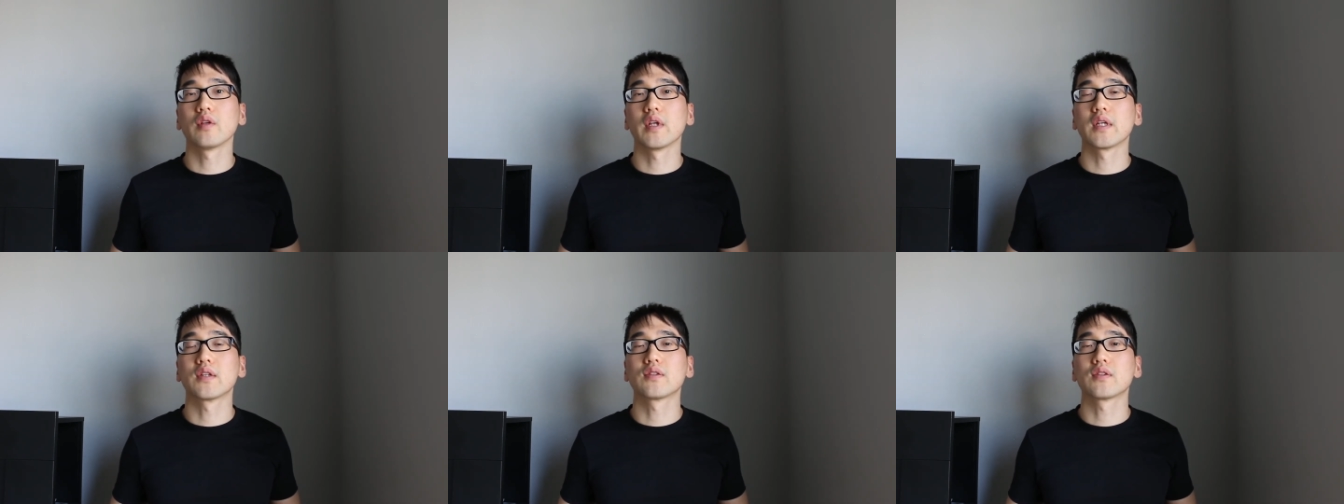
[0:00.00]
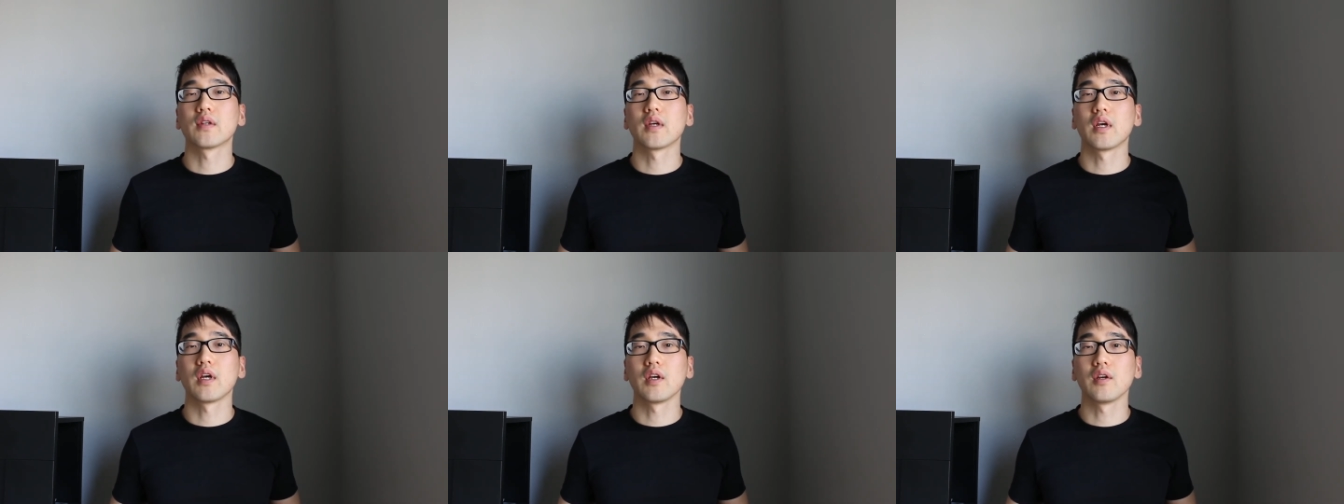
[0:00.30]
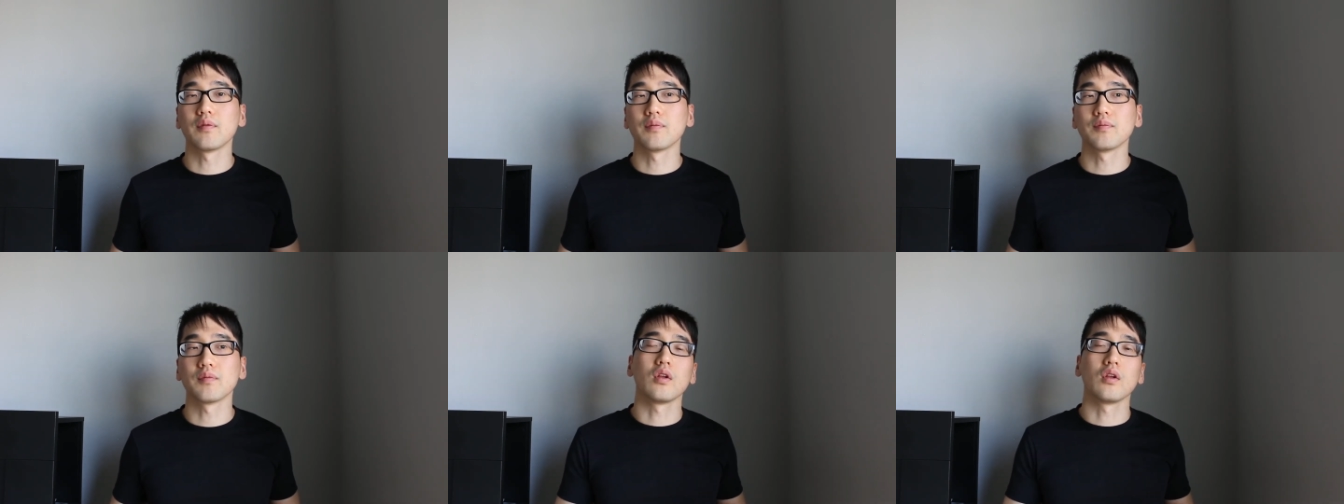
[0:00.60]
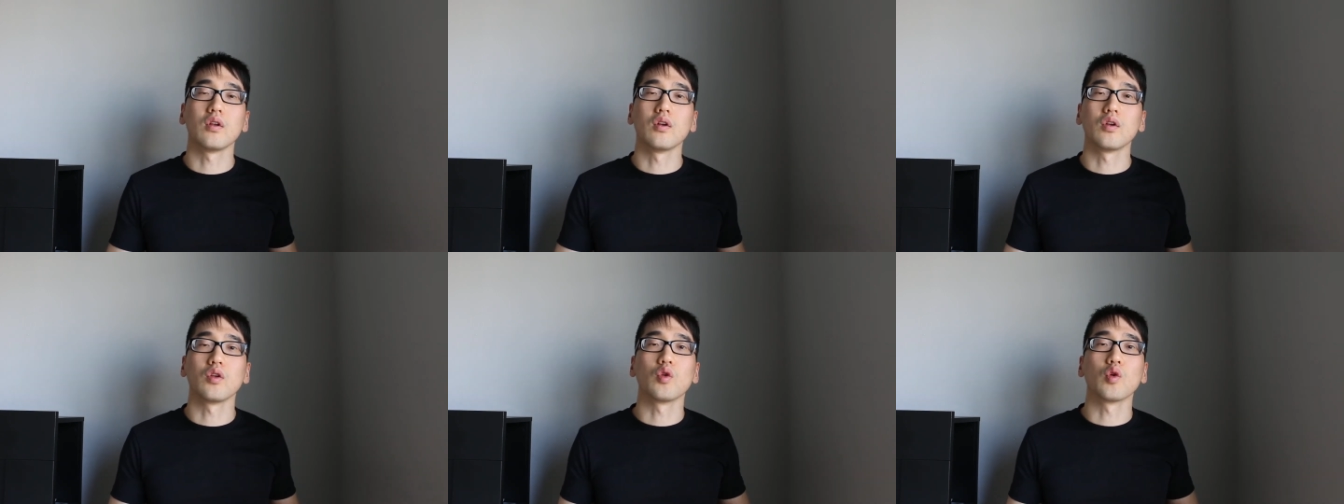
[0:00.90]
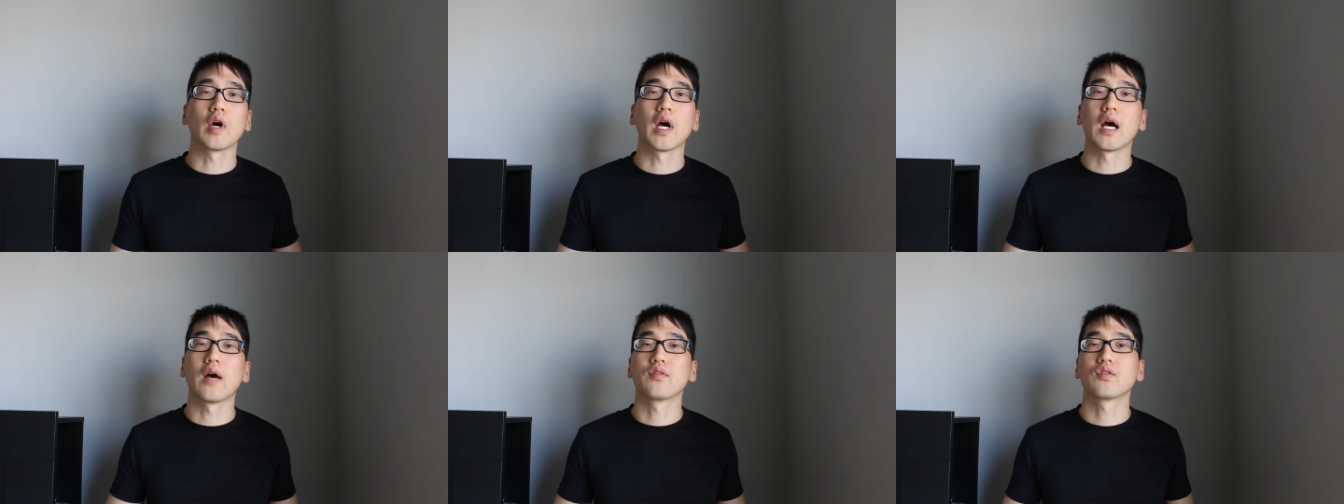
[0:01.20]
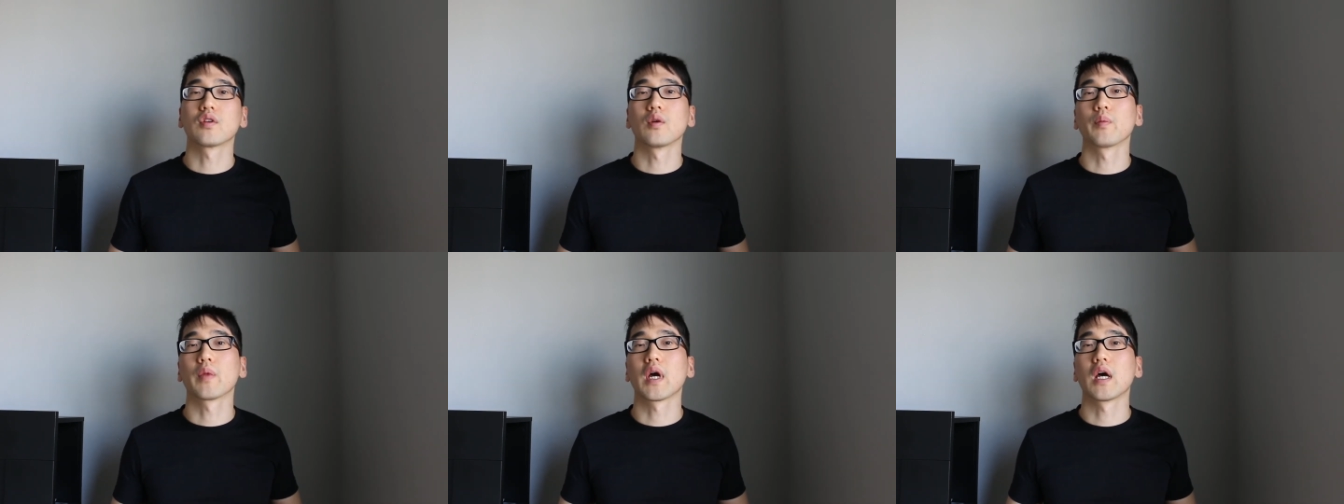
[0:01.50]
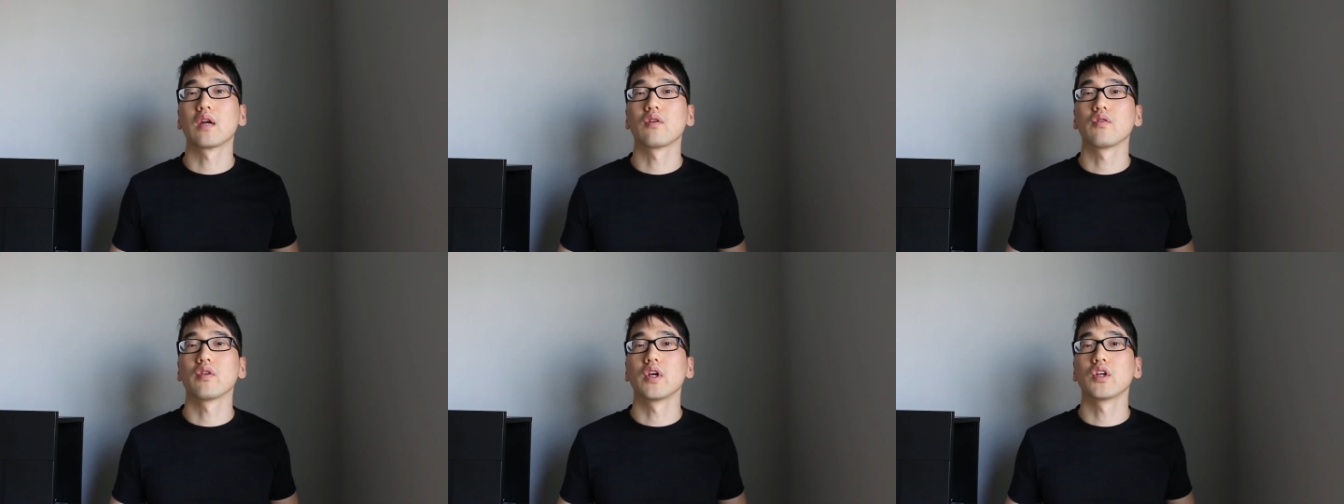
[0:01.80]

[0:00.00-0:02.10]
Let's say you know you have some kind of